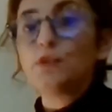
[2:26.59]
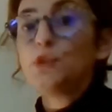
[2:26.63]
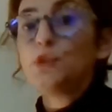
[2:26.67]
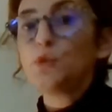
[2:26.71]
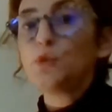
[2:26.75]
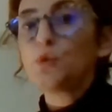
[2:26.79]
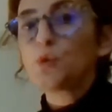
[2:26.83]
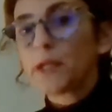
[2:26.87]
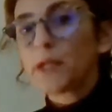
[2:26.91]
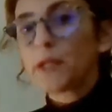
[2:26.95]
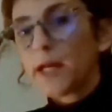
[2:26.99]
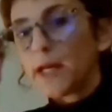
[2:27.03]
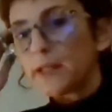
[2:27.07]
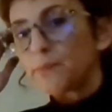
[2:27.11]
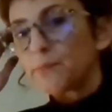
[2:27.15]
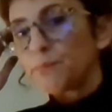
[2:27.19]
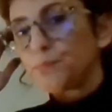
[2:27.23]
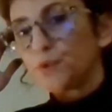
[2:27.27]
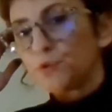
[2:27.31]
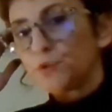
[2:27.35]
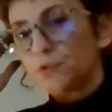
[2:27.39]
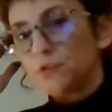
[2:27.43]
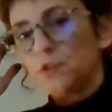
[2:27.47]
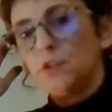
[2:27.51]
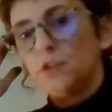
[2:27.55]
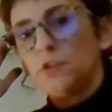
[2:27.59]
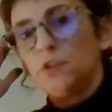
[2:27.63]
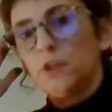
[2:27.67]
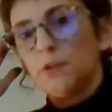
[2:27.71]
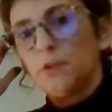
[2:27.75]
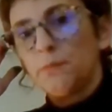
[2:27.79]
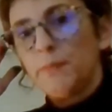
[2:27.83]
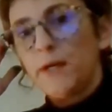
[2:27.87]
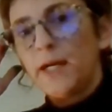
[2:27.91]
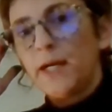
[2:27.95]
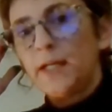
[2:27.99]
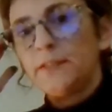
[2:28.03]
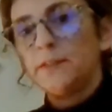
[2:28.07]
you can put in your
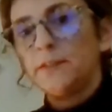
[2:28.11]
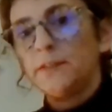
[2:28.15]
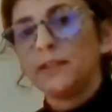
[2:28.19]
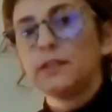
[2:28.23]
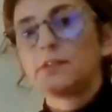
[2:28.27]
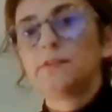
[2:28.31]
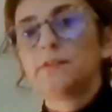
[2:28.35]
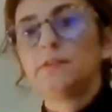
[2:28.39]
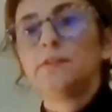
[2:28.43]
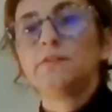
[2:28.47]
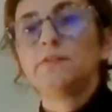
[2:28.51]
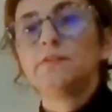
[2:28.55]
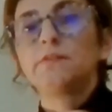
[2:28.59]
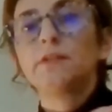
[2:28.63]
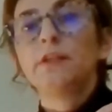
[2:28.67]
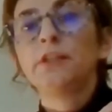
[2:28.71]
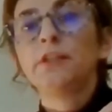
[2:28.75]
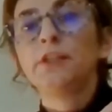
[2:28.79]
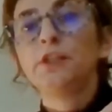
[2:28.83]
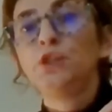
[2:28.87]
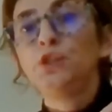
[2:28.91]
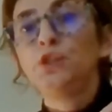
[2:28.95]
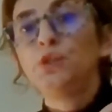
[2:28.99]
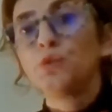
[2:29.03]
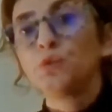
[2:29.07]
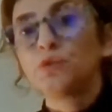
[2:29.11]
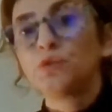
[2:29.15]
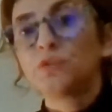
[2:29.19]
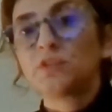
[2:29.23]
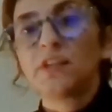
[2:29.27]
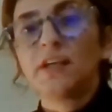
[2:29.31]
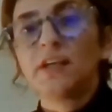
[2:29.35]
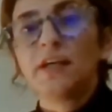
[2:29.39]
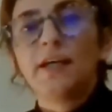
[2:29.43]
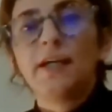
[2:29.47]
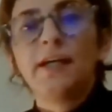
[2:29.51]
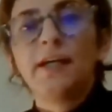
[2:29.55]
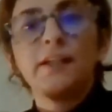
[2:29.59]
mind that it's a youth
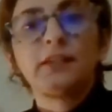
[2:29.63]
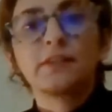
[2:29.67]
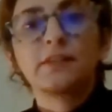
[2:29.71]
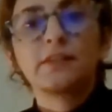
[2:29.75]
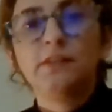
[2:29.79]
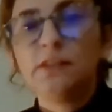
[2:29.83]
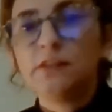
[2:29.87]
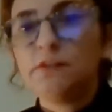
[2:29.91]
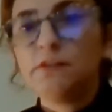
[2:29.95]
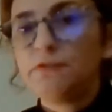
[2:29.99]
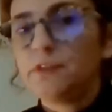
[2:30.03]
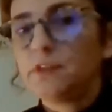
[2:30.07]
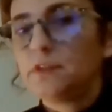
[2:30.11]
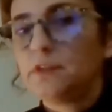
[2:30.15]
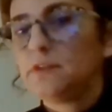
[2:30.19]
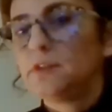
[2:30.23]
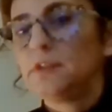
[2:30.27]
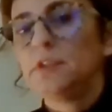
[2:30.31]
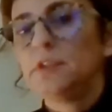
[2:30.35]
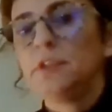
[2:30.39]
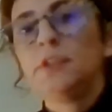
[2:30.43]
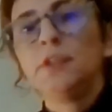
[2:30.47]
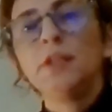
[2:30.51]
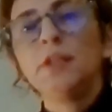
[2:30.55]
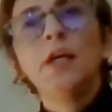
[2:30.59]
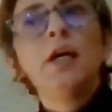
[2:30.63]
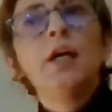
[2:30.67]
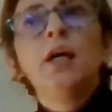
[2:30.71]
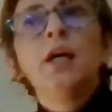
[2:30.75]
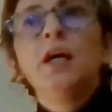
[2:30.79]
activity,